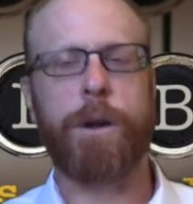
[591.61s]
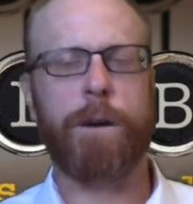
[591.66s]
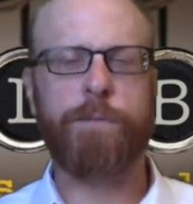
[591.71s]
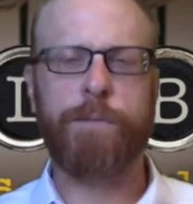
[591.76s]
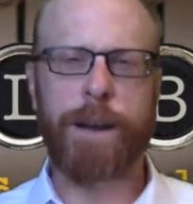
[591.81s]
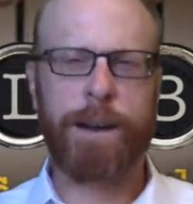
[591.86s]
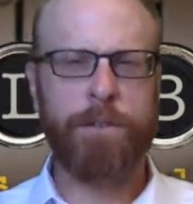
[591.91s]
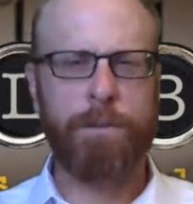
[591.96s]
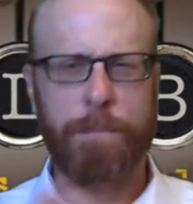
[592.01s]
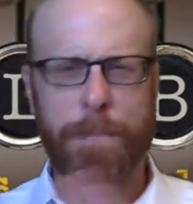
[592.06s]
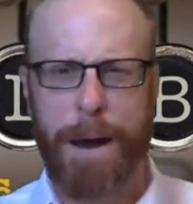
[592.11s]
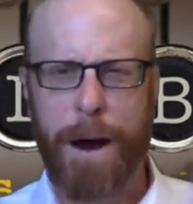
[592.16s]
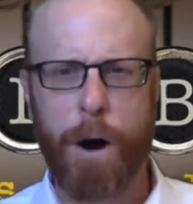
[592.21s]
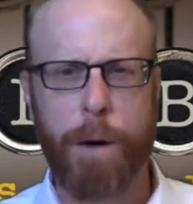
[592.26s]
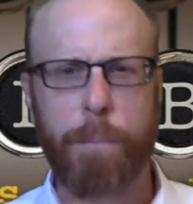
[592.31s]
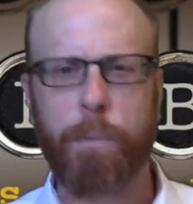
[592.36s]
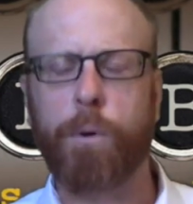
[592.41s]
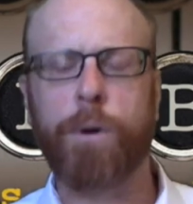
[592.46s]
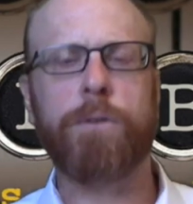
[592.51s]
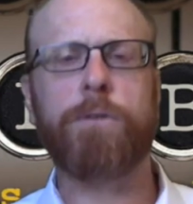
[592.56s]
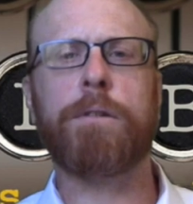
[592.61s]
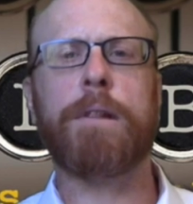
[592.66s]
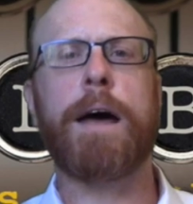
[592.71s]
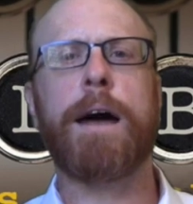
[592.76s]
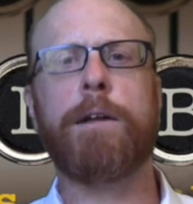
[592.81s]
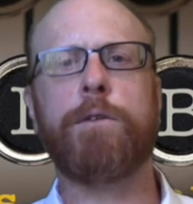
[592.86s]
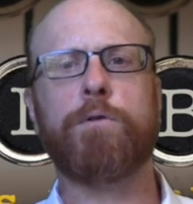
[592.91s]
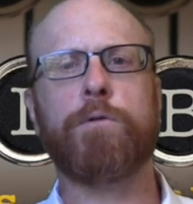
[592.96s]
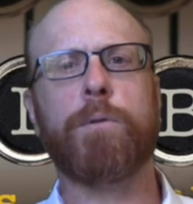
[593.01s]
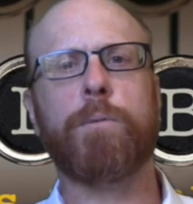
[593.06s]
In fact, some PowerPoint
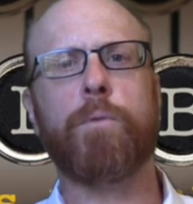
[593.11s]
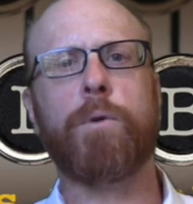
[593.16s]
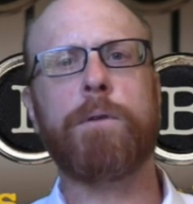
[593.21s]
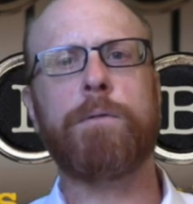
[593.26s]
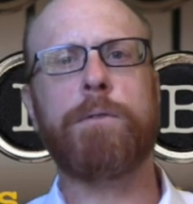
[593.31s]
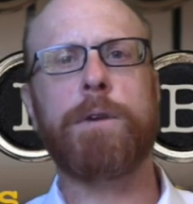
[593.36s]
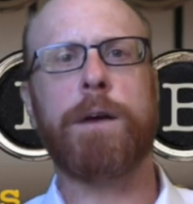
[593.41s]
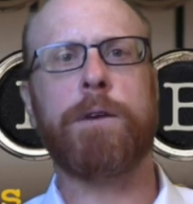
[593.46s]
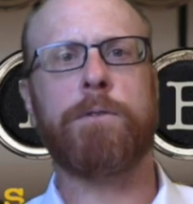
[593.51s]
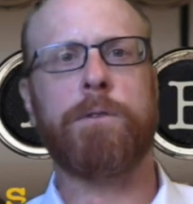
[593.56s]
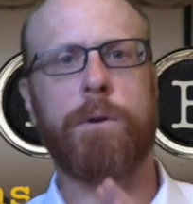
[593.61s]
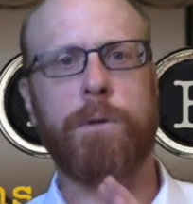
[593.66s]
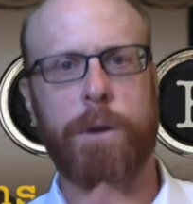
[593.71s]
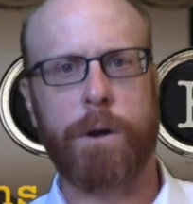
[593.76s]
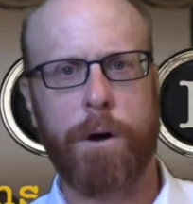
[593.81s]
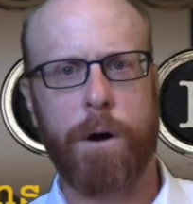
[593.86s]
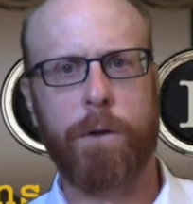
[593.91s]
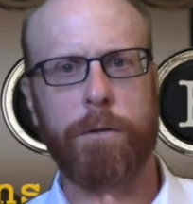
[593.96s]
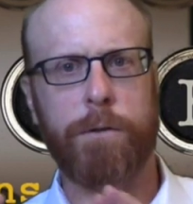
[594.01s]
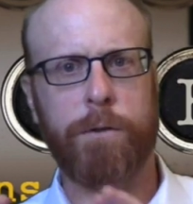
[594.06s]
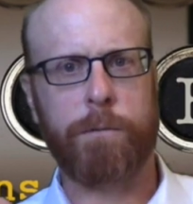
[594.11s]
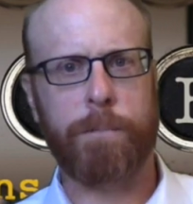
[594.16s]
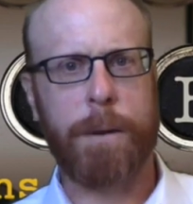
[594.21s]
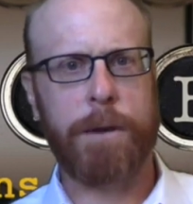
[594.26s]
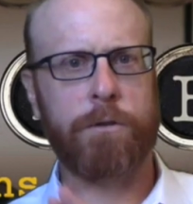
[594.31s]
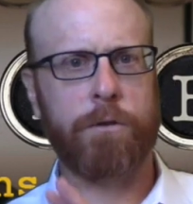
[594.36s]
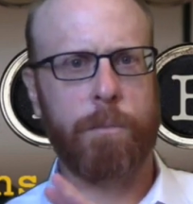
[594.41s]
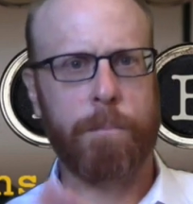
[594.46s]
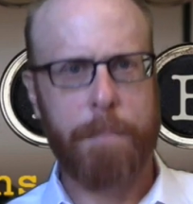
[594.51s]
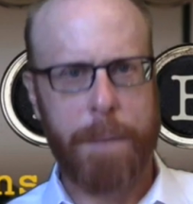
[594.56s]
slides from one VSO that calls it
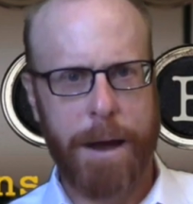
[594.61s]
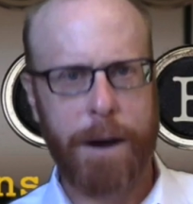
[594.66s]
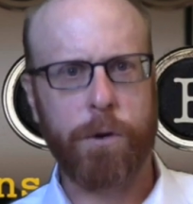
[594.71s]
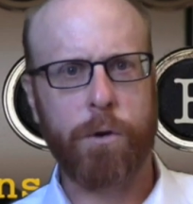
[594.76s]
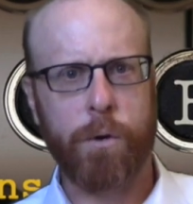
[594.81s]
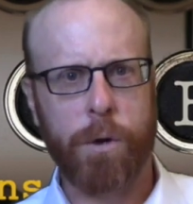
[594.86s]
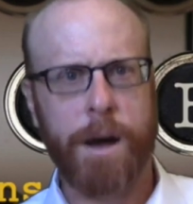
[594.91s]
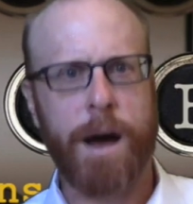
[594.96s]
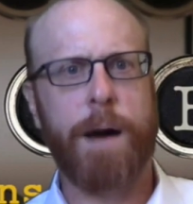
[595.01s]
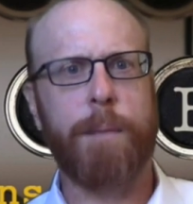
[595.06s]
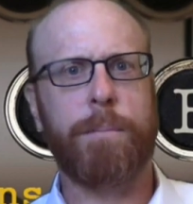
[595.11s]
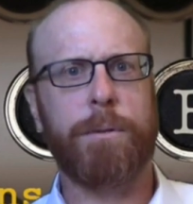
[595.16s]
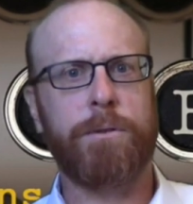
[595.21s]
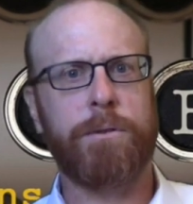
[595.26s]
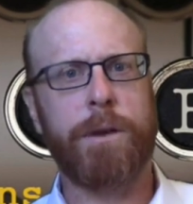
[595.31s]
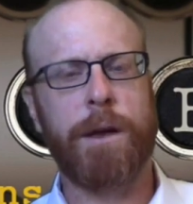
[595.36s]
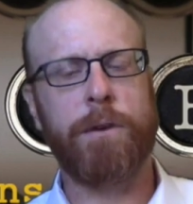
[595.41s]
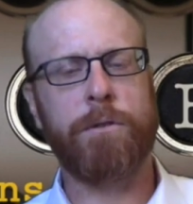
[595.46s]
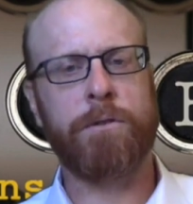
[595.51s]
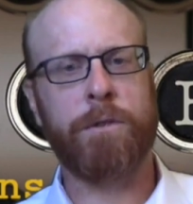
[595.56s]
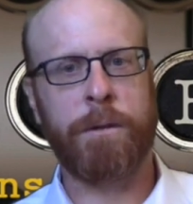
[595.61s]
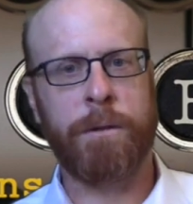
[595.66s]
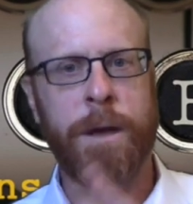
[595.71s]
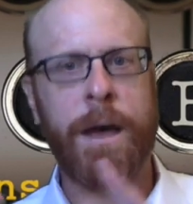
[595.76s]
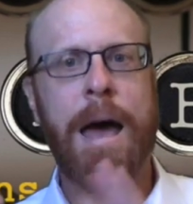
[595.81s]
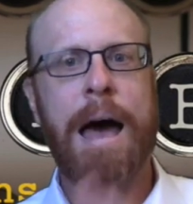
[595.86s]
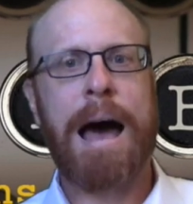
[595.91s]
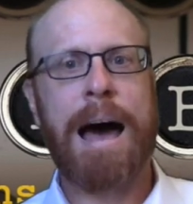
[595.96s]
special medical compensation.